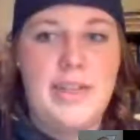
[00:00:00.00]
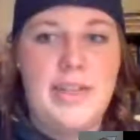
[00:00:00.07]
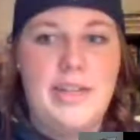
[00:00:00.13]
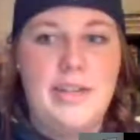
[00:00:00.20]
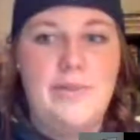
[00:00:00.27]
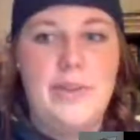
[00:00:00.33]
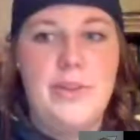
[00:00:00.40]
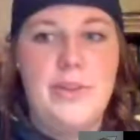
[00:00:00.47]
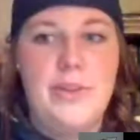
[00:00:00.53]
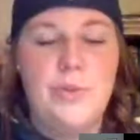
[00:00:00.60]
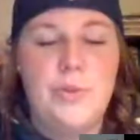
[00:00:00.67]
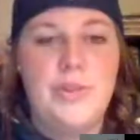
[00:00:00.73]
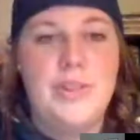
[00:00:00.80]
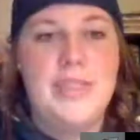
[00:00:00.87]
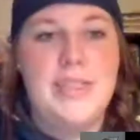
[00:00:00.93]

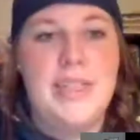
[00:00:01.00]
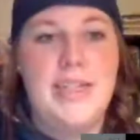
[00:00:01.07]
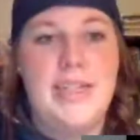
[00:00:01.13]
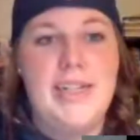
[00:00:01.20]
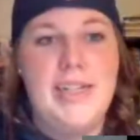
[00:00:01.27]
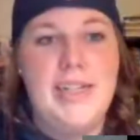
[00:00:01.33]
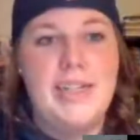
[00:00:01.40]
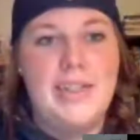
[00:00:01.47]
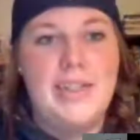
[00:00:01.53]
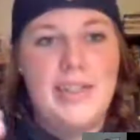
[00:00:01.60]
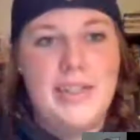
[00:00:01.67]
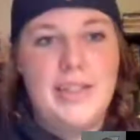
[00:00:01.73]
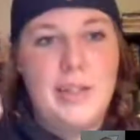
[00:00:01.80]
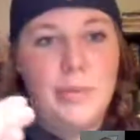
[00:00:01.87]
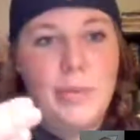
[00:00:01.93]
individuals that need a
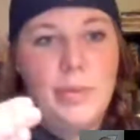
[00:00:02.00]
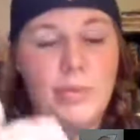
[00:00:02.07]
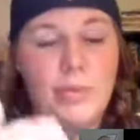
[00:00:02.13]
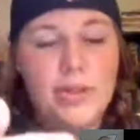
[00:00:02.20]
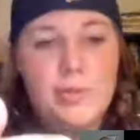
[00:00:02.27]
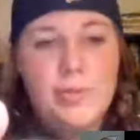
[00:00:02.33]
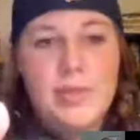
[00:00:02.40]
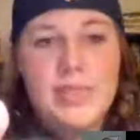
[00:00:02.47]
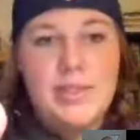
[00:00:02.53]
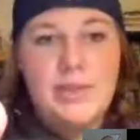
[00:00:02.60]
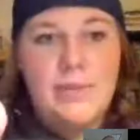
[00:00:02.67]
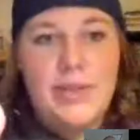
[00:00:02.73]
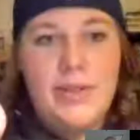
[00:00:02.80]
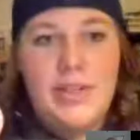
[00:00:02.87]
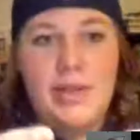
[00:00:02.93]
little bit more
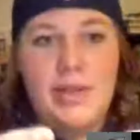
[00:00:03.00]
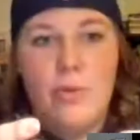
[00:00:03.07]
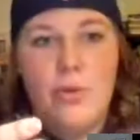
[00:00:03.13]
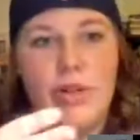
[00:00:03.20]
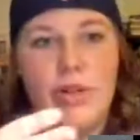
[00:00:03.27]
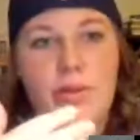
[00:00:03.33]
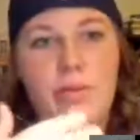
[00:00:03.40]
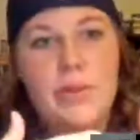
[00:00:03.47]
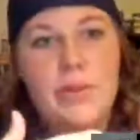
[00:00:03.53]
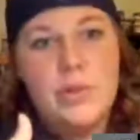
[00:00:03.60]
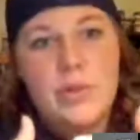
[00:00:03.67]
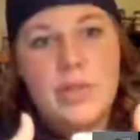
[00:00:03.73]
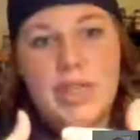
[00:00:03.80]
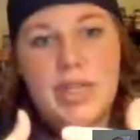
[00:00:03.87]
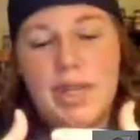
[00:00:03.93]
specific and more
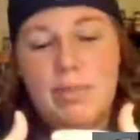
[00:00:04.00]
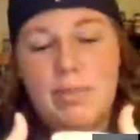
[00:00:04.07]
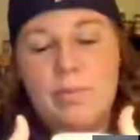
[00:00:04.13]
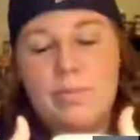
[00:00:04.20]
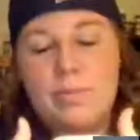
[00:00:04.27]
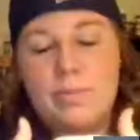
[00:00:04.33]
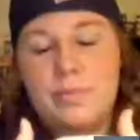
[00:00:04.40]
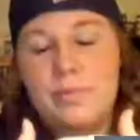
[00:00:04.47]
individual time